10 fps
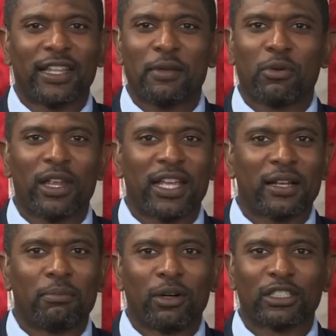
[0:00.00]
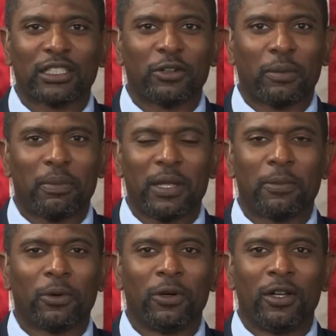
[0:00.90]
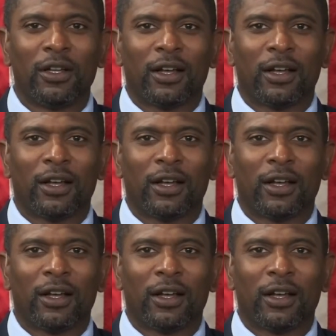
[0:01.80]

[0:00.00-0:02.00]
they bring in a busload of people